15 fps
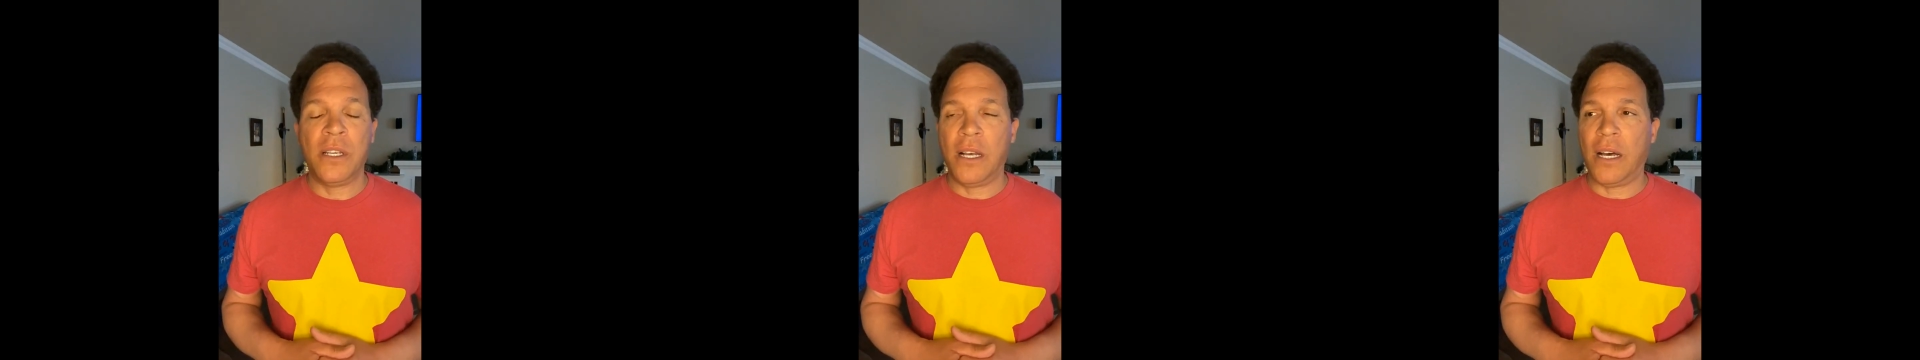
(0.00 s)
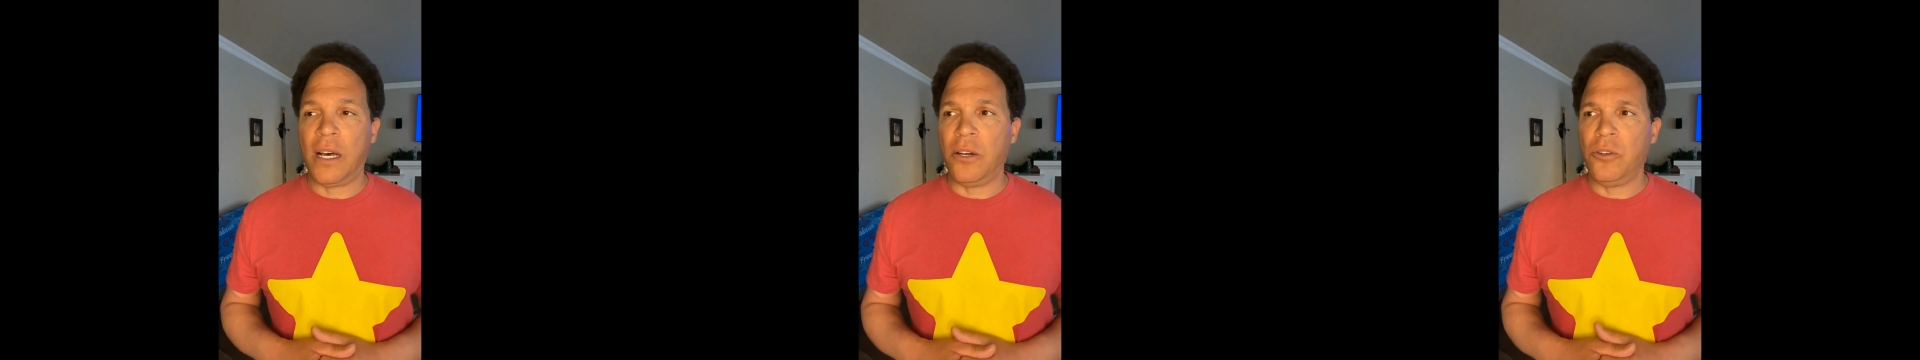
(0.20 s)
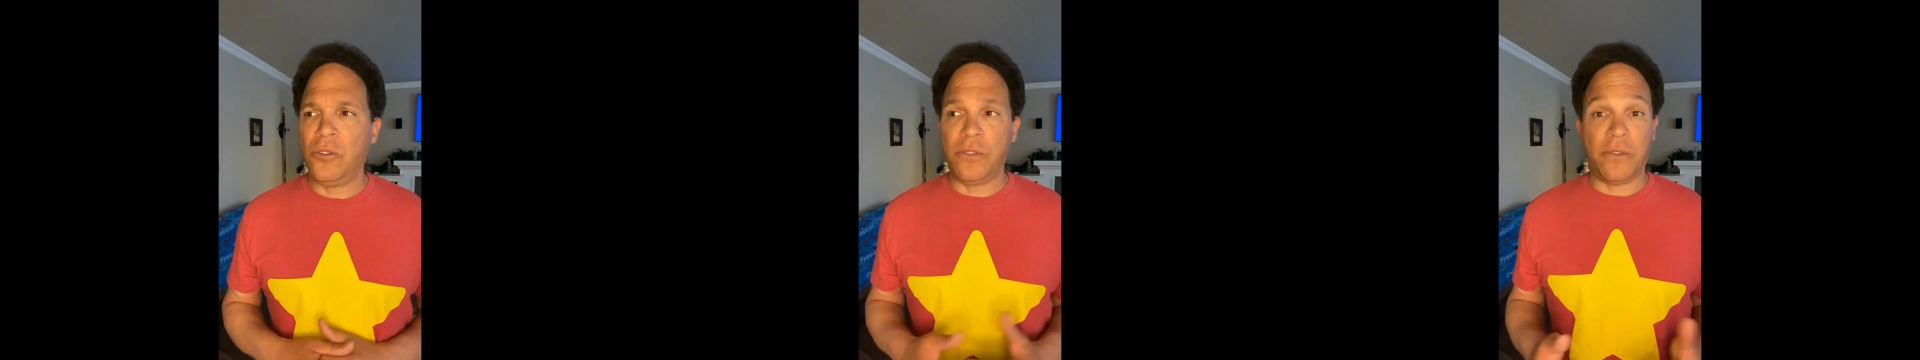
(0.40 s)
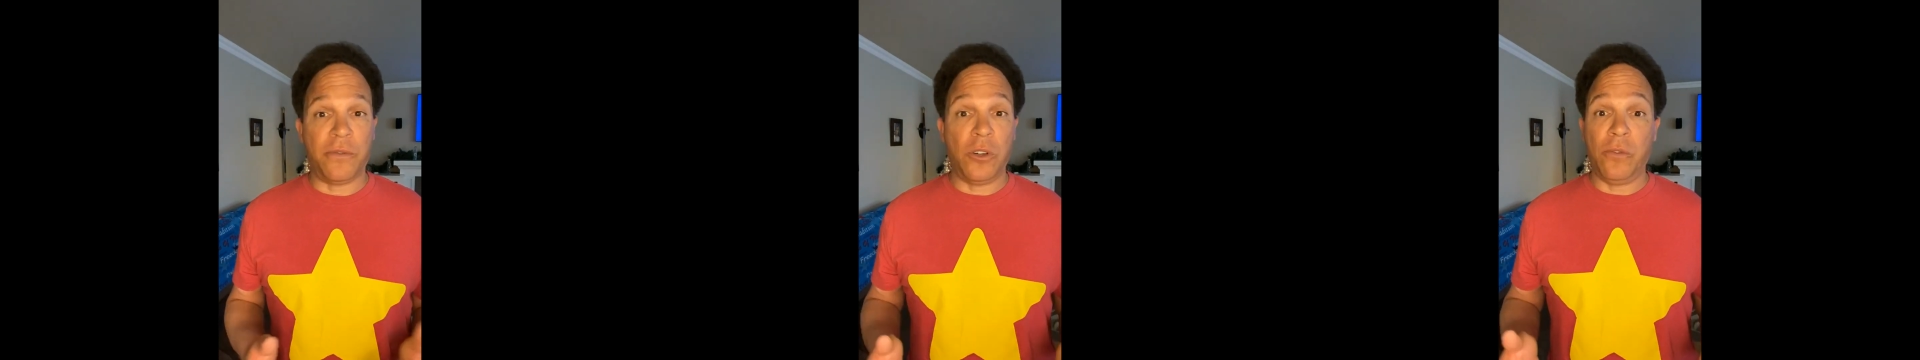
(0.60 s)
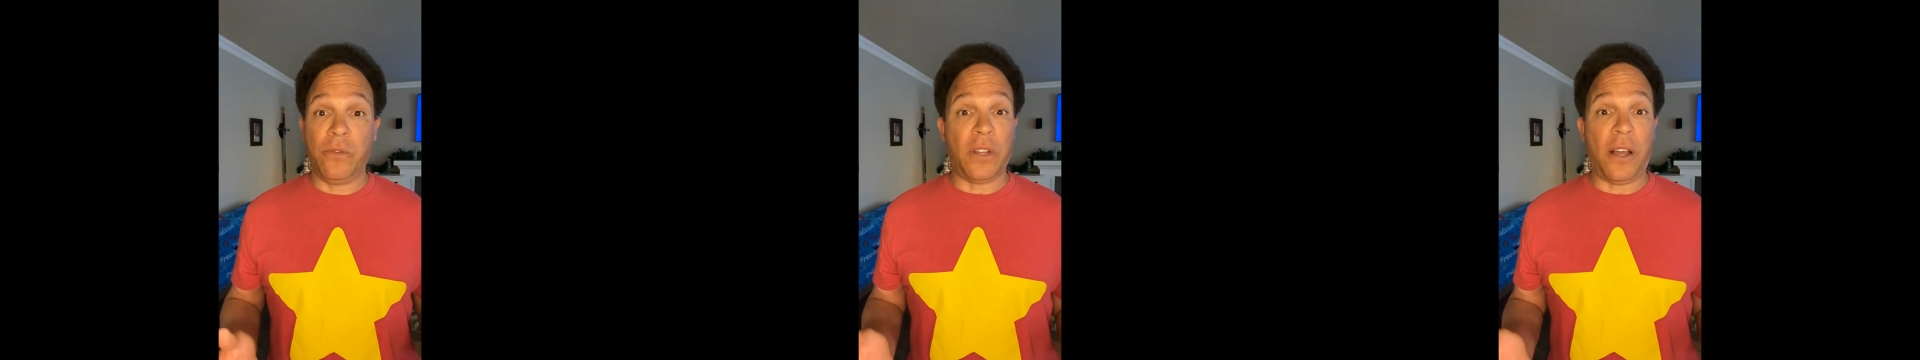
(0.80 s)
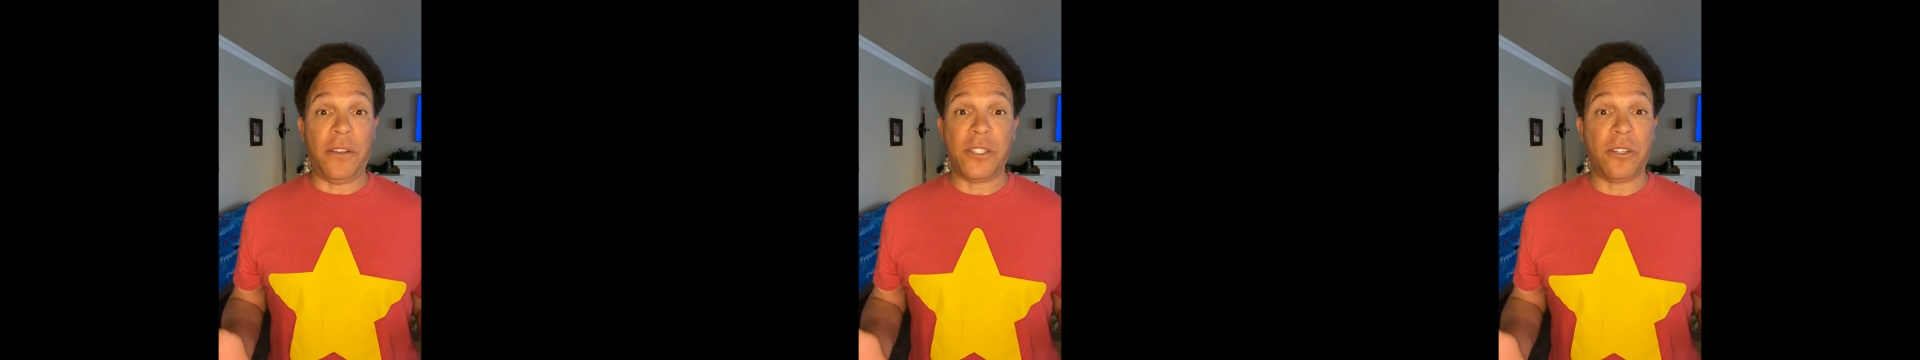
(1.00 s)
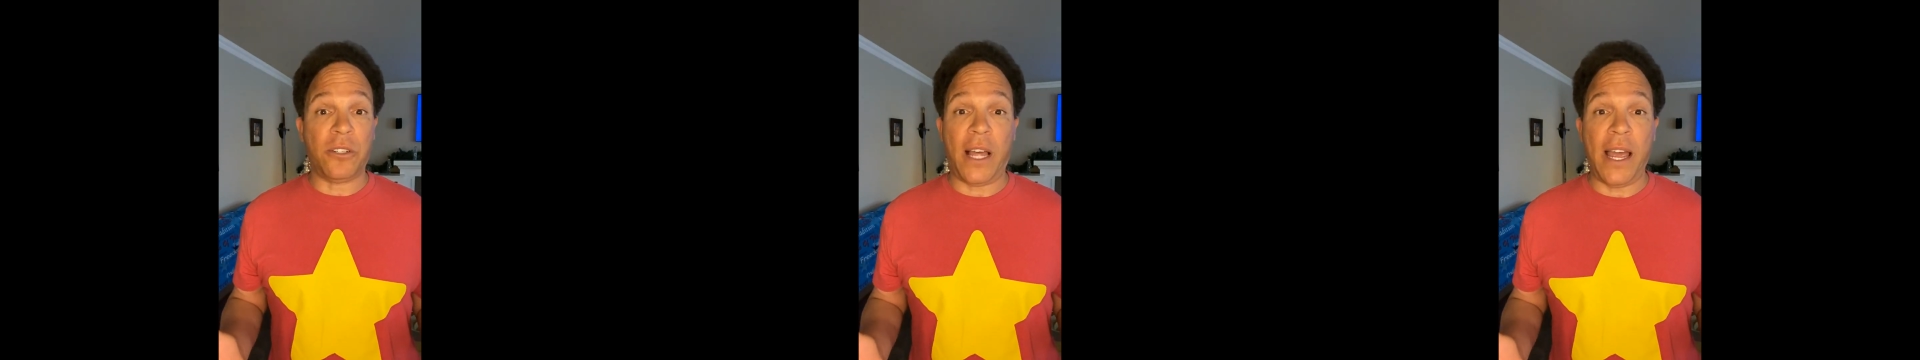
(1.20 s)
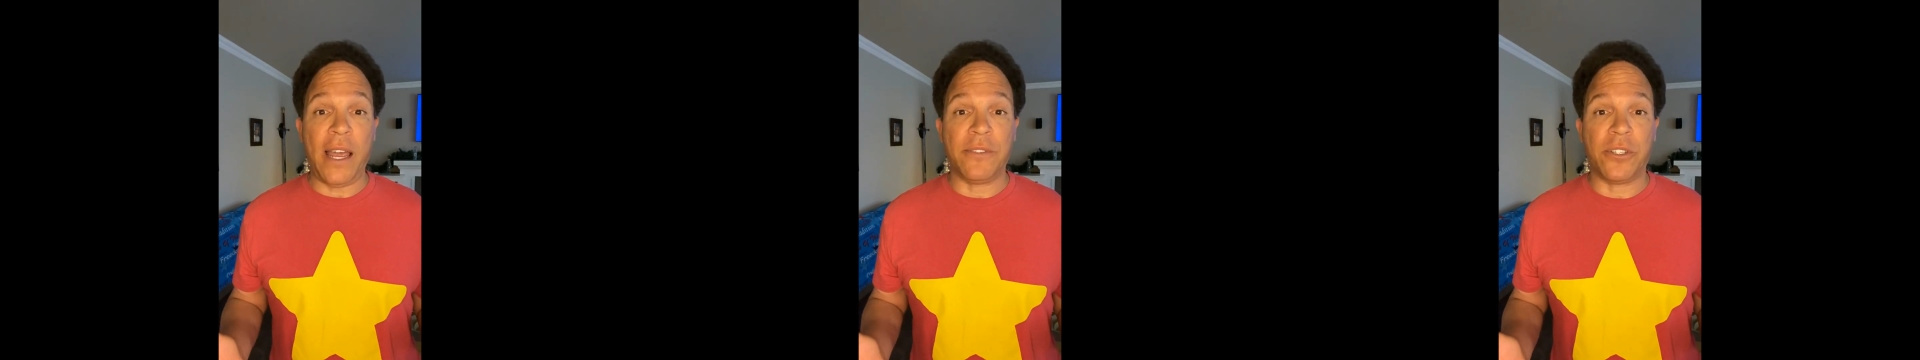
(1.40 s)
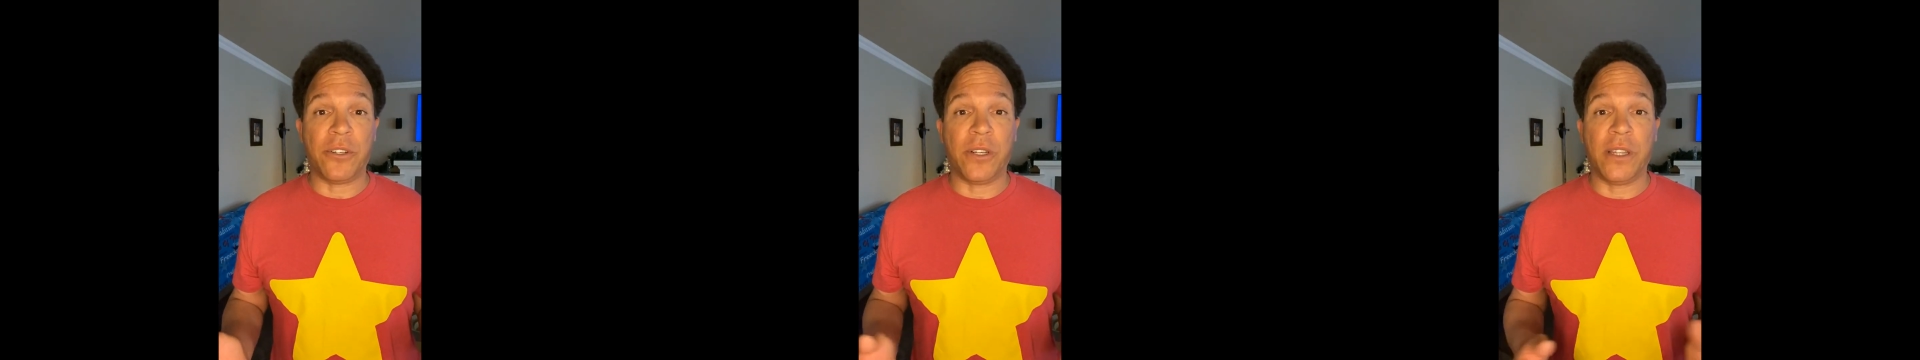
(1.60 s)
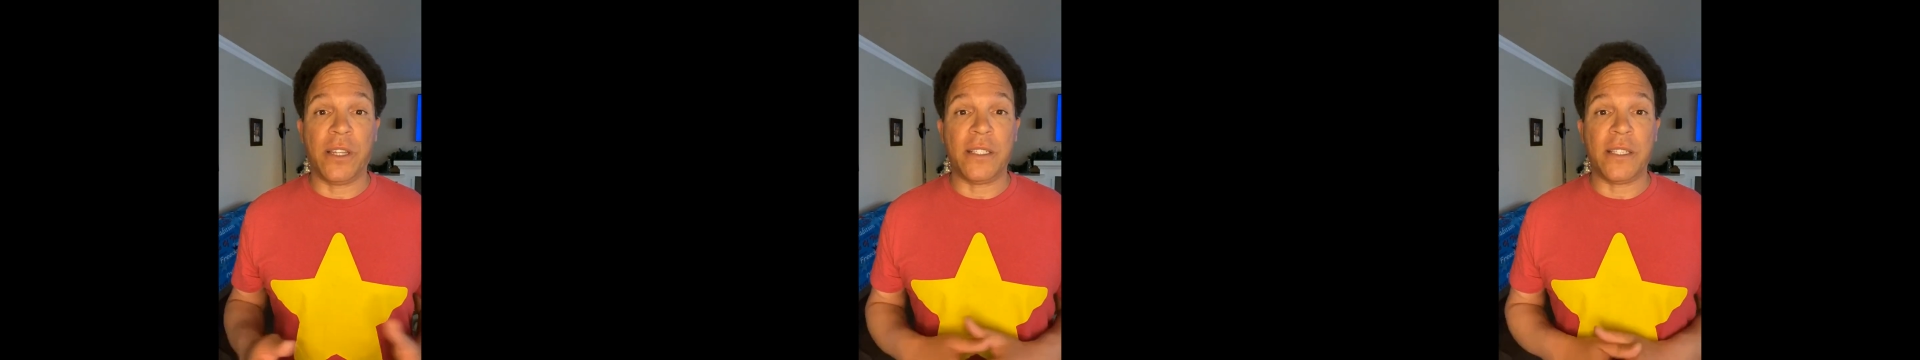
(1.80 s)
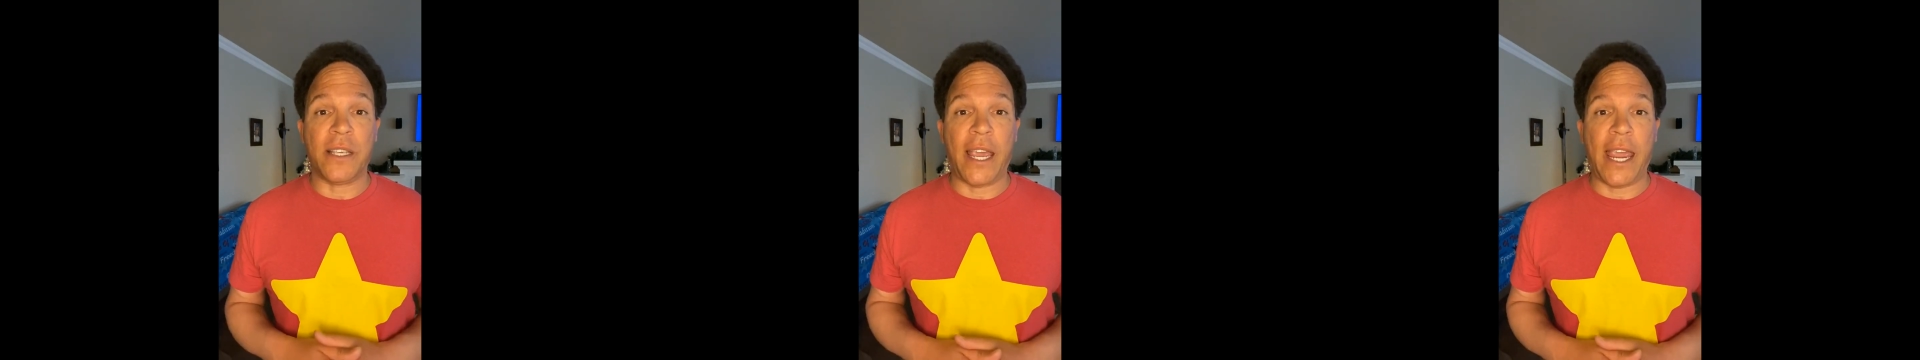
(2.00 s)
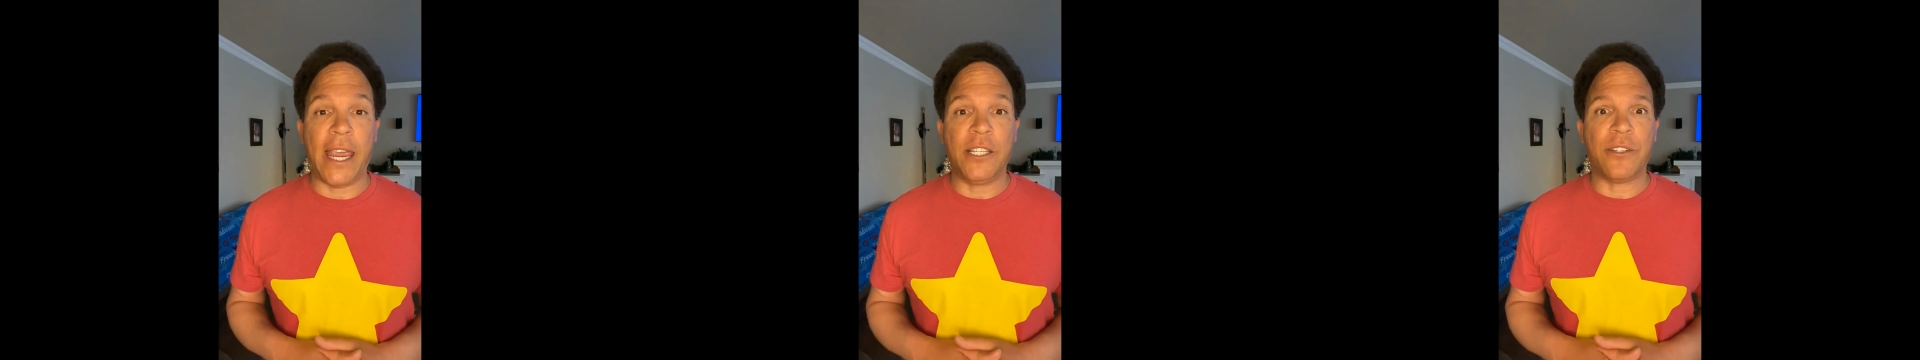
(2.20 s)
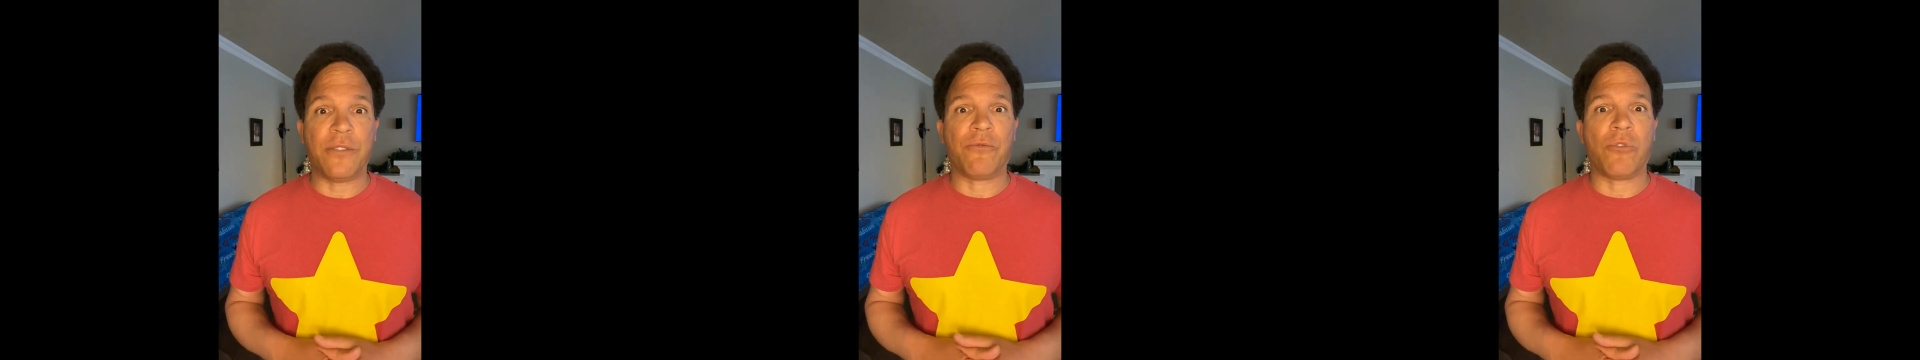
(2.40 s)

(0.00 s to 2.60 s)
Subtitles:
who've lost their lives during this age of